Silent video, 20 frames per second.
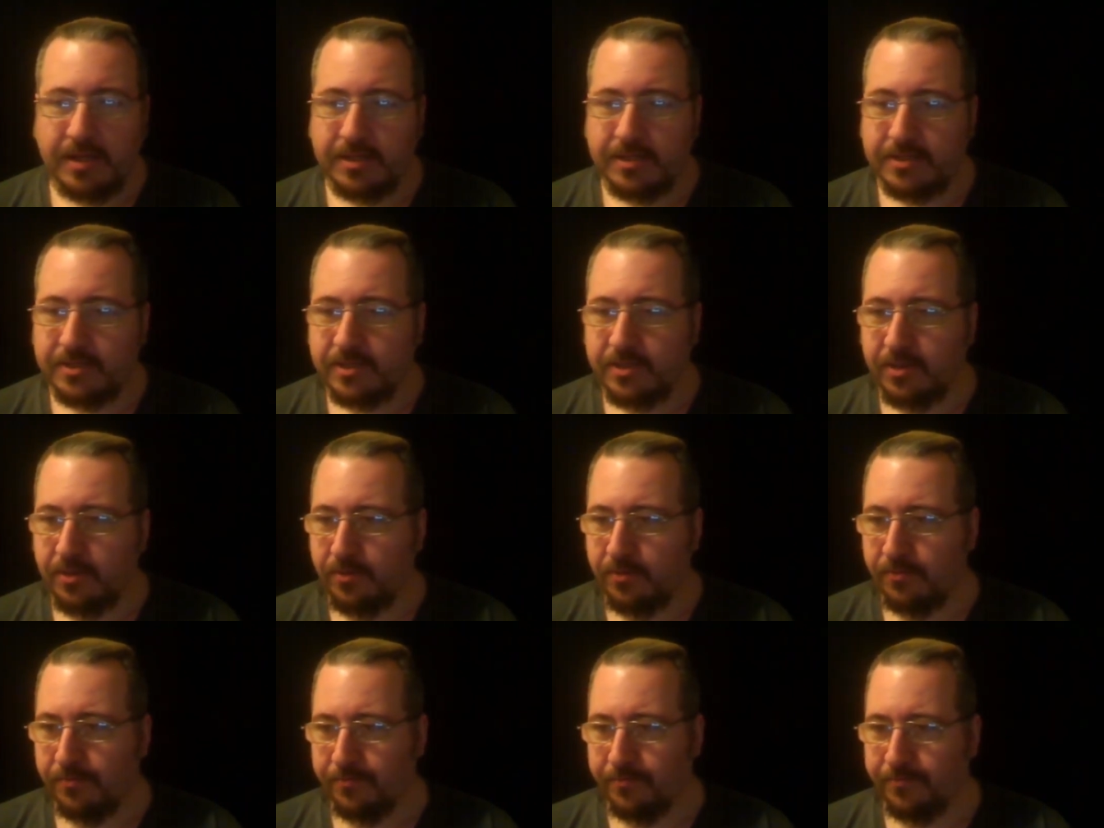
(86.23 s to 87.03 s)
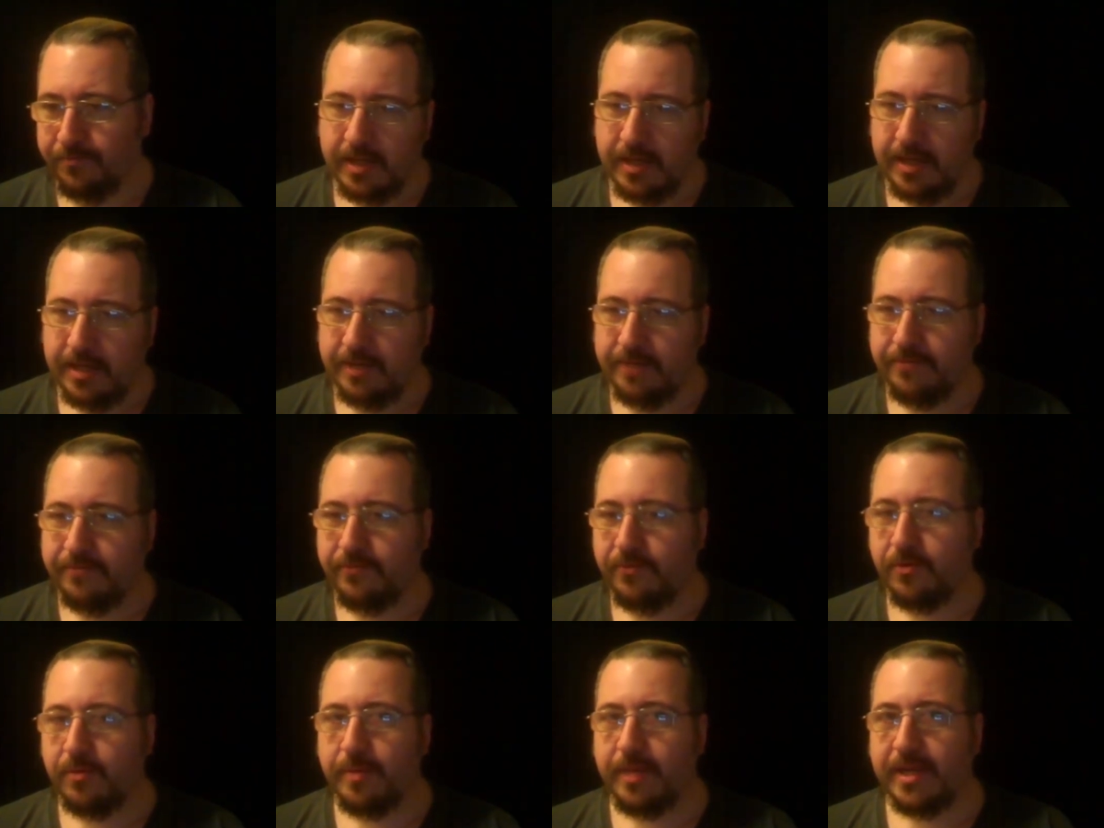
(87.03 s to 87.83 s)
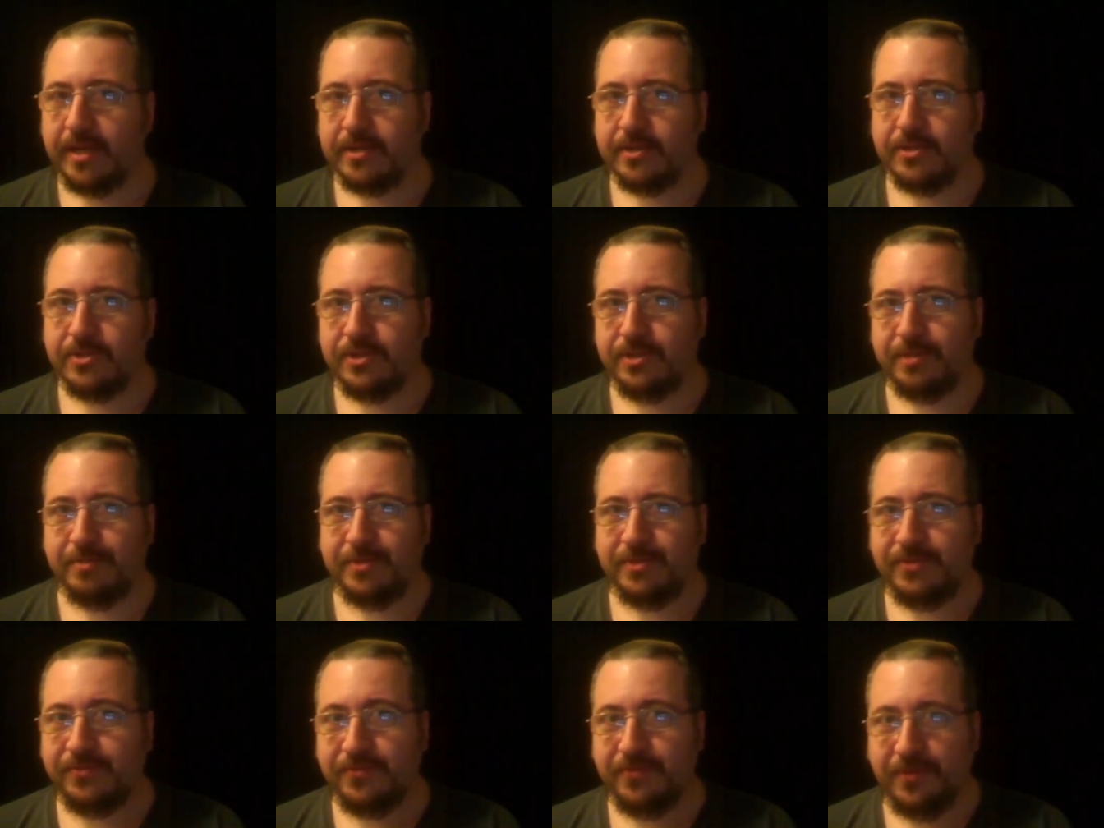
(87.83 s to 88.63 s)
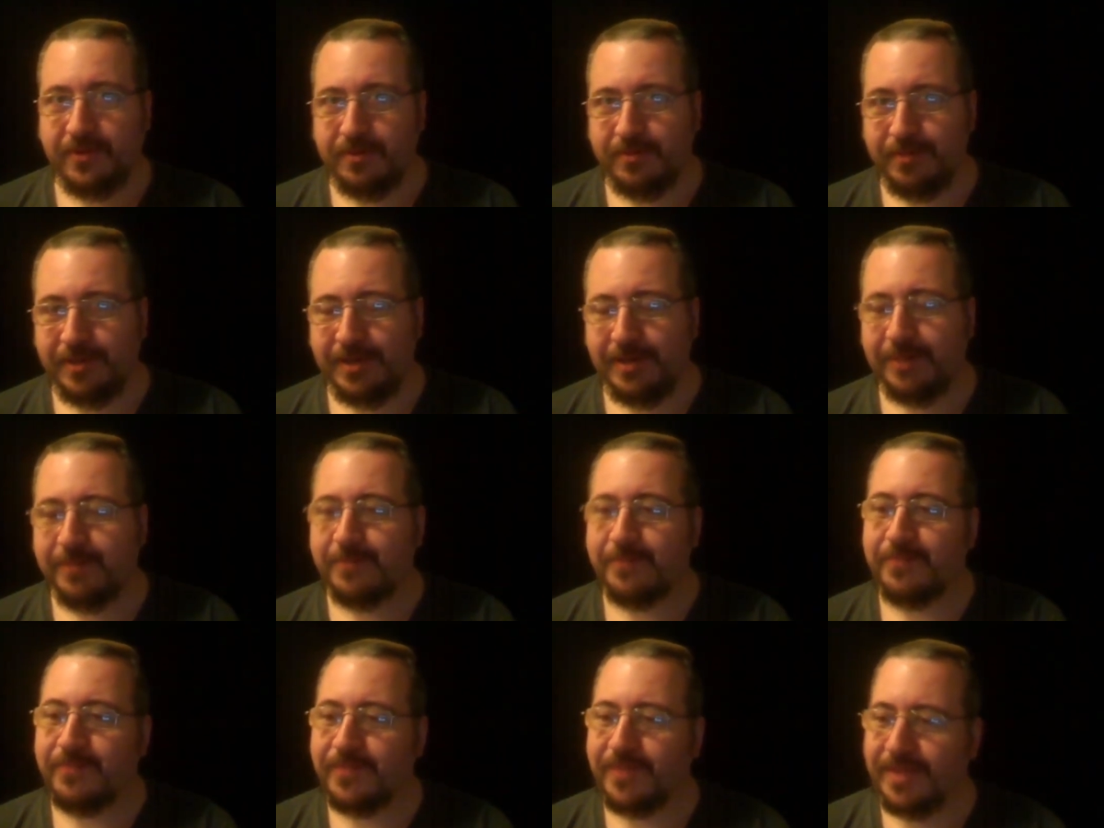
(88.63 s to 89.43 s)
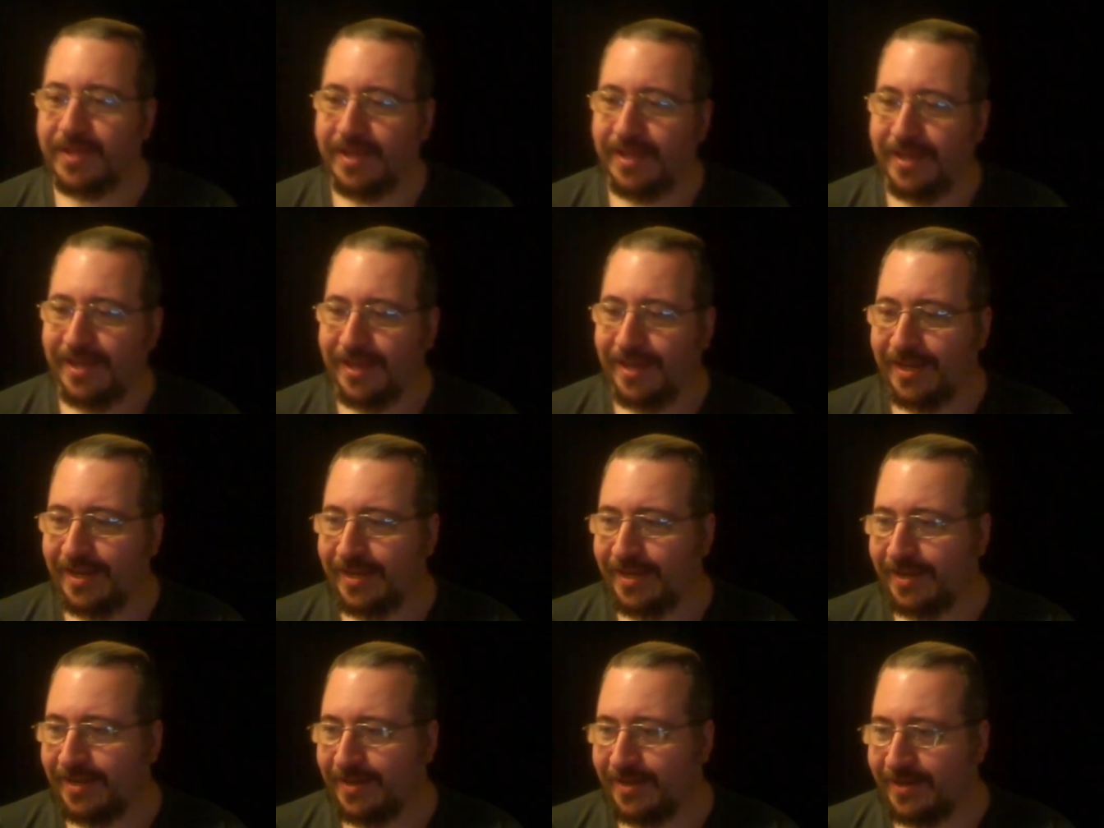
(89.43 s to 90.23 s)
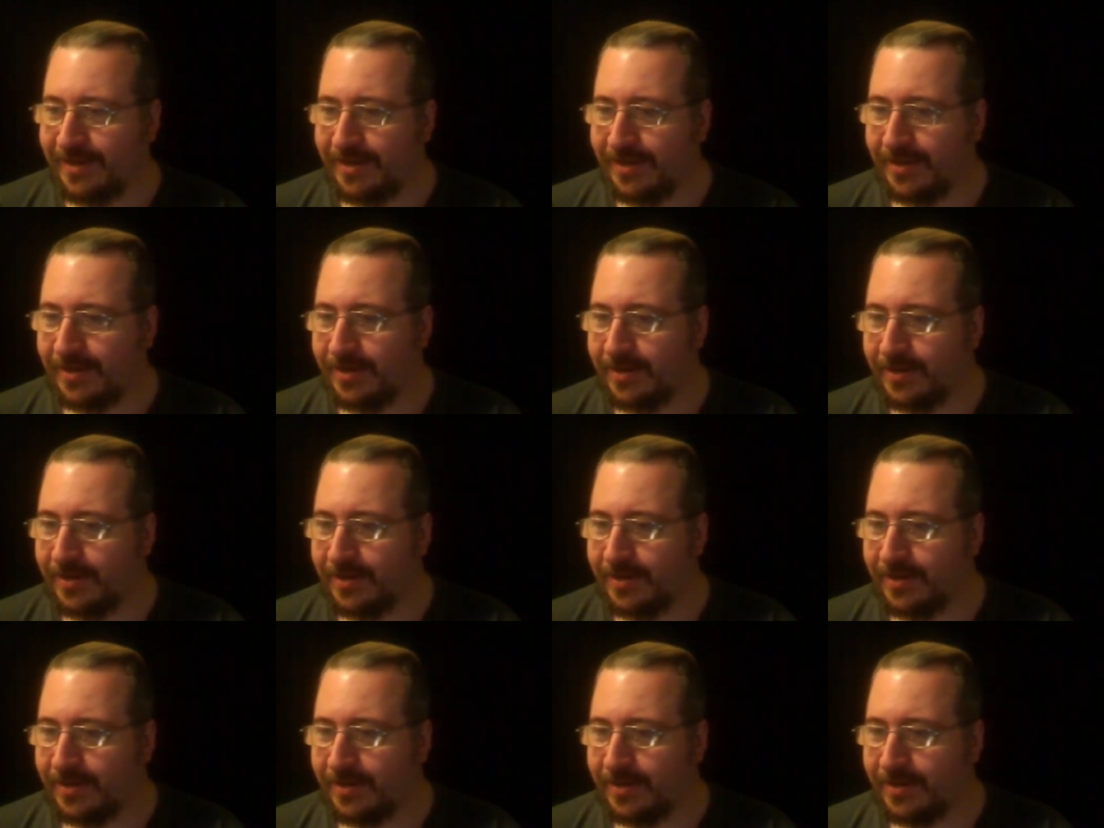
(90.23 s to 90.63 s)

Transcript: So I have 4 bags of chips in front of me, and